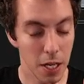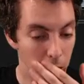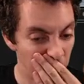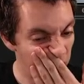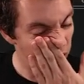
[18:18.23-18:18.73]

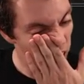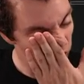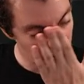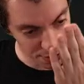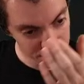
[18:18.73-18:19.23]

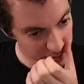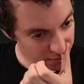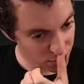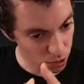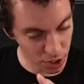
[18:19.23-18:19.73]
Uh,
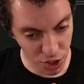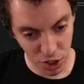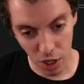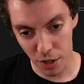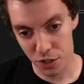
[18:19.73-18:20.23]
so we're gonna
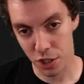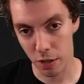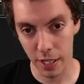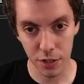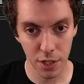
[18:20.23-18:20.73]
star
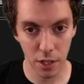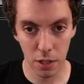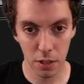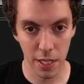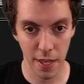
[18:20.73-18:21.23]
stirrings
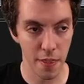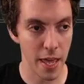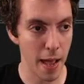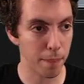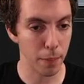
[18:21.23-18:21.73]
here. Yeah, they, they
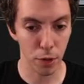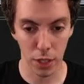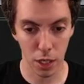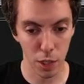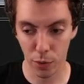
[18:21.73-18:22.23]
have Blood Moon like
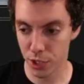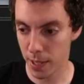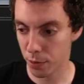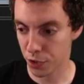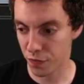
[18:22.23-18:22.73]
100,
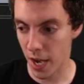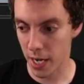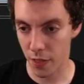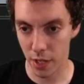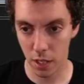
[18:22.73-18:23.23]
percent which is fine,
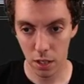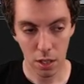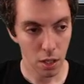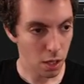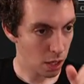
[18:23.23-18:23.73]
I think.
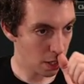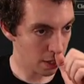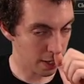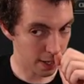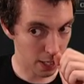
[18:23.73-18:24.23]

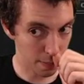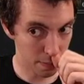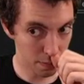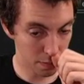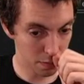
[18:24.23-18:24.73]

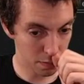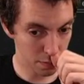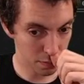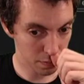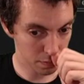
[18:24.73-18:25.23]
Um,
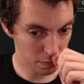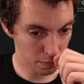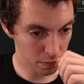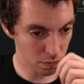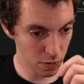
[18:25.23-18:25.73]

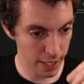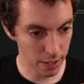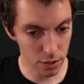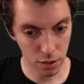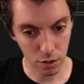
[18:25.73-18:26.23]
yeah,
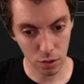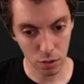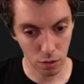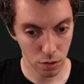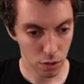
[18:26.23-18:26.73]

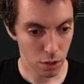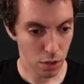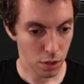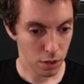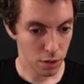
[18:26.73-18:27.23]
so
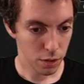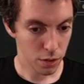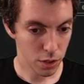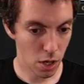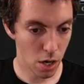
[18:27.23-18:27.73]

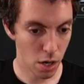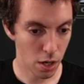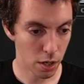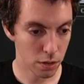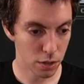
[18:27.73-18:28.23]

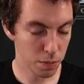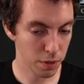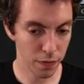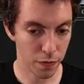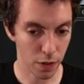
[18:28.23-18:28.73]
star. Let's
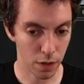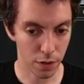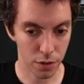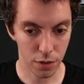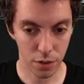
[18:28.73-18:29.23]
play
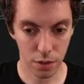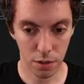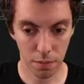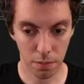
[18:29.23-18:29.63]
forest.